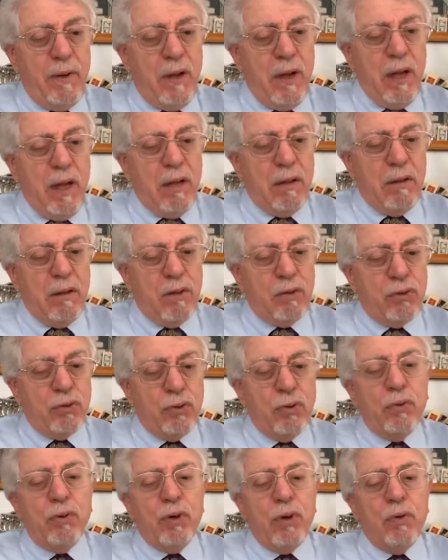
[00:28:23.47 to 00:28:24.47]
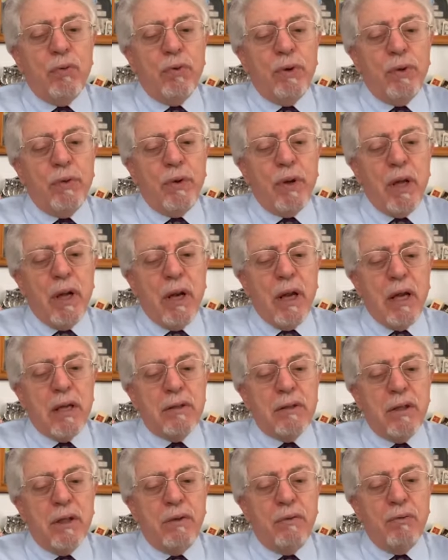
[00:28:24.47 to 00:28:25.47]
And the sooner we
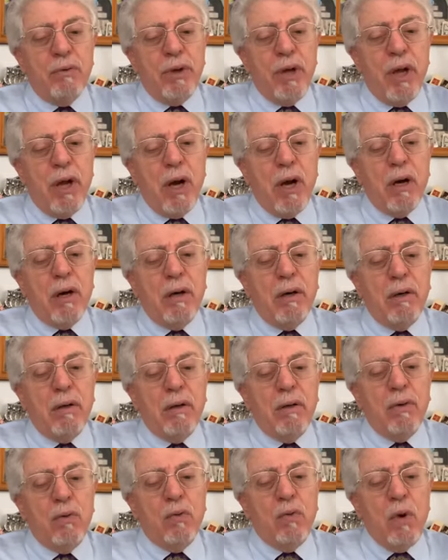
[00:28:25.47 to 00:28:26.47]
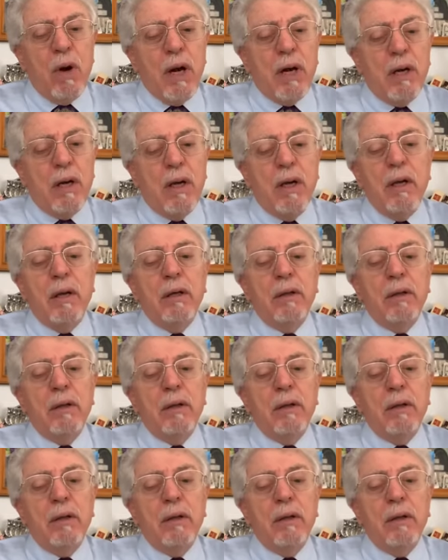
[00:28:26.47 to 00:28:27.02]
realize that we are one